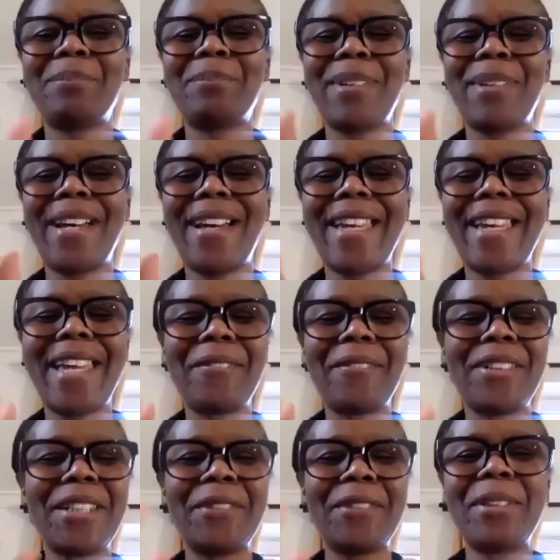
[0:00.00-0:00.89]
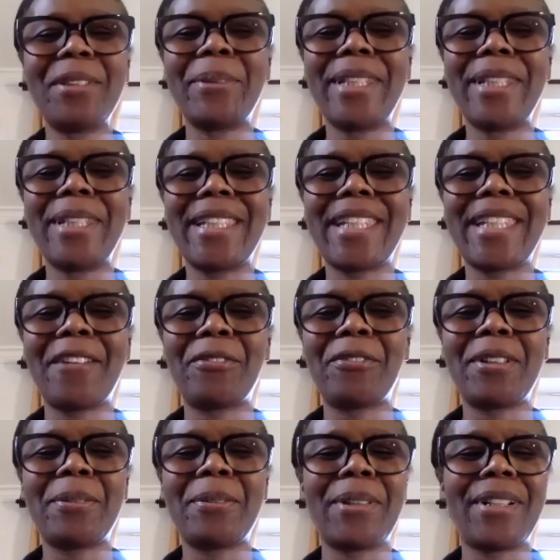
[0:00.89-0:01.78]
Bye. Have a lovely week,
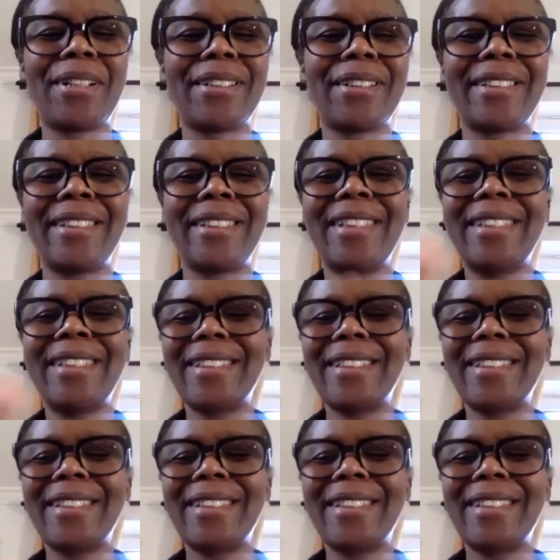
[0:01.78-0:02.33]
everyone.